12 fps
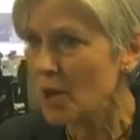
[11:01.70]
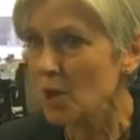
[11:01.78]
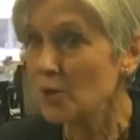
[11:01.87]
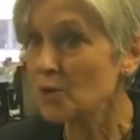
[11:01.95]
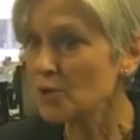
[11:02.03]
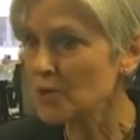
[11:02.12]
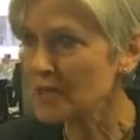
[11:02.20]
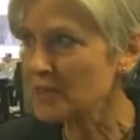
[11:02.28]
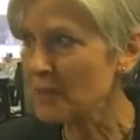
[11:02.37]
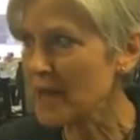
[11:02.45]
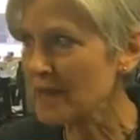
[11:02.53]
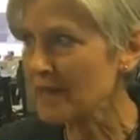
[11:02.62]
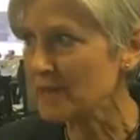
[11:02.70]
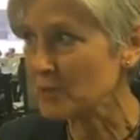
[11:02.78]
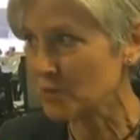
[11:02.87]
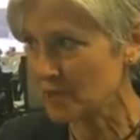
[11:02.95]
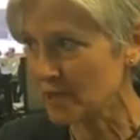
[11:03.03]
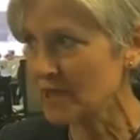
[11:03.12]
Who is spending $1
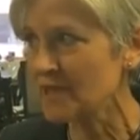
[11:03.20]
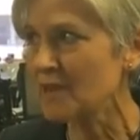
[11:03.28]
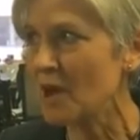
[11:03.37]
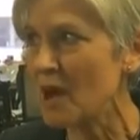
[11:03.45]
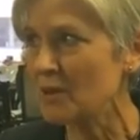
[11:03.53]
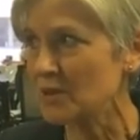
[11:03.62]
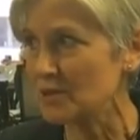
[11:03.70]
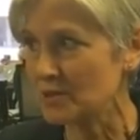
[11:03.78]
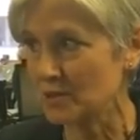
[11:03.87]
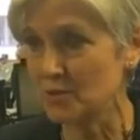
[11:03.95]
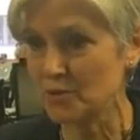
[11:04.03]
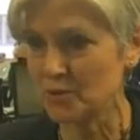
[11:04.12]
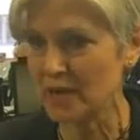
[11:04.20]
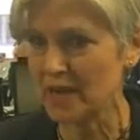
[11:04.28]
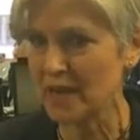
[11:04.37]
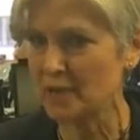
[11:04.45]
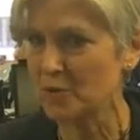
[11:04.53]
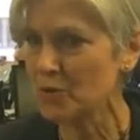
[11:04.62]
trillion to create
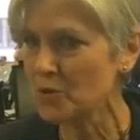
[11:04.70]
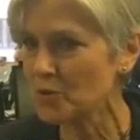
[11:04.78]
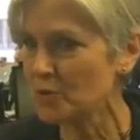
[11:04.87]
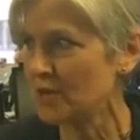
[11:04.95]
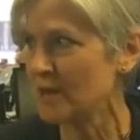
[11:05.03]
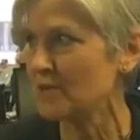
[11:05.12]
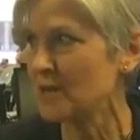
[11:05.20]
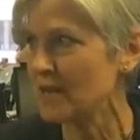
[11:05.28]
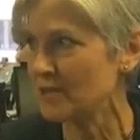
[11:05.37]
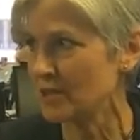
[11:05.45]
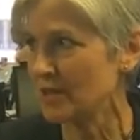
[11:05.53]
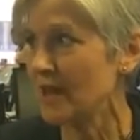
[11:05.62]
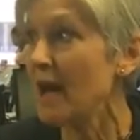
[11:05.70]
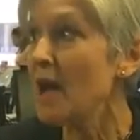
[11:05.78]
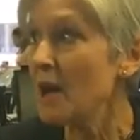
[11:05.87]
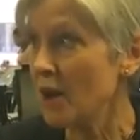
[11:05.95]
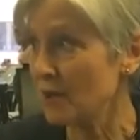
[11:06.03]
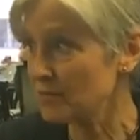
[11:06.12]
a new generation
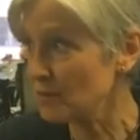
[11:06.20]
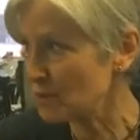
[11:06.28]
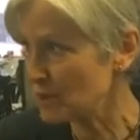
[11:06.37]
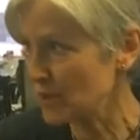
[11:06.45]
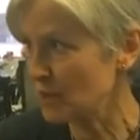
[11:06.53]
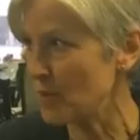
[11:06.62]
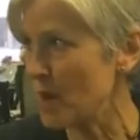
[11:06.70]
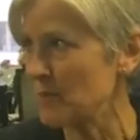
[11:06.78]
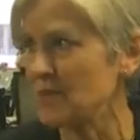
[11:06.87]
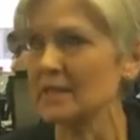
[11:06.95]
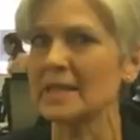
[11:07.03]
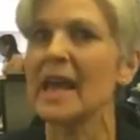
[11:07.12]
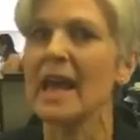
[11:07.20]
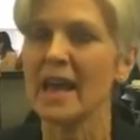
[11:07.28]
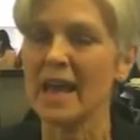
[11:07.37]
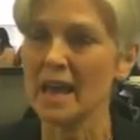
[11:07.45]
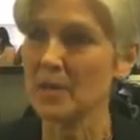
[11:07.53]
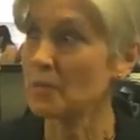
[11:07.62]
of nuclear weapons
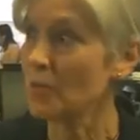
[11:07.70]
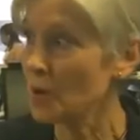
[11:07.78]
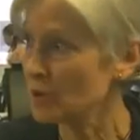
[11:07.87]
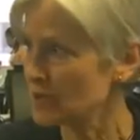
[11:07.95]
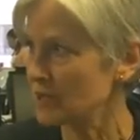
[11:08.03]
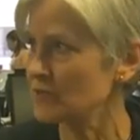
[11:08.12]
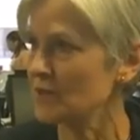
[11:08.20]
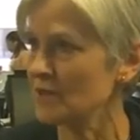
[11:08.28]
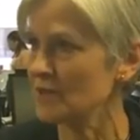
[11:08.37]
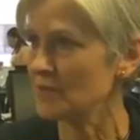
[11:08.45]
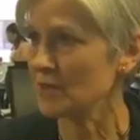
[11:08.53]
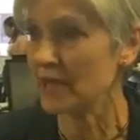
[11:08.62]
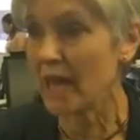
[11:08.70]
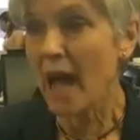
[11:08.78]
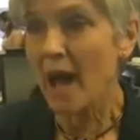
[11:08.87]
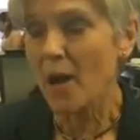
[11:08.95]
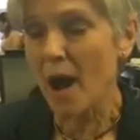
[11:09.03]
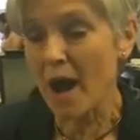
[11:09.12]
and modes of delivery?
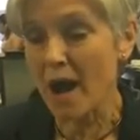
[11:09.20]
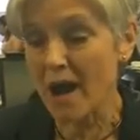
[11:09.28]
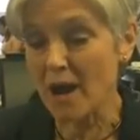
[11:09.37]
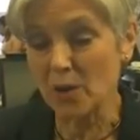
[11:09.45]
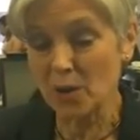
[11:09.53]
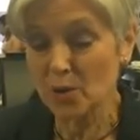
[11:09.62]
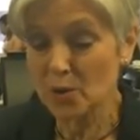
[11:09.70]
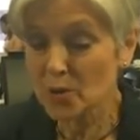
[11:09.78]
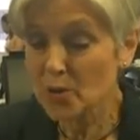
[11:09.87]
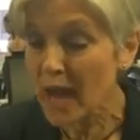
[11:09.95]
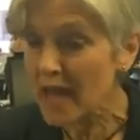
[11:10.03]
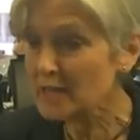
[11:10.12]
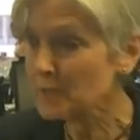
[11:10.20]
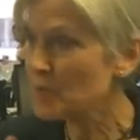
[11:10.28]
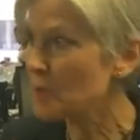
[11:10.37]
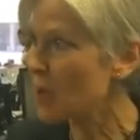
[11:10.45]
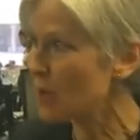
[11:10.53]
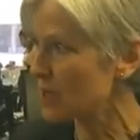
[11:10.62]
Who has
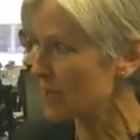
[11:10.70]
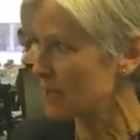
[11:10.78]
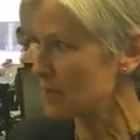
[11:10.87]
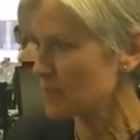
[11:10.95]
promoted?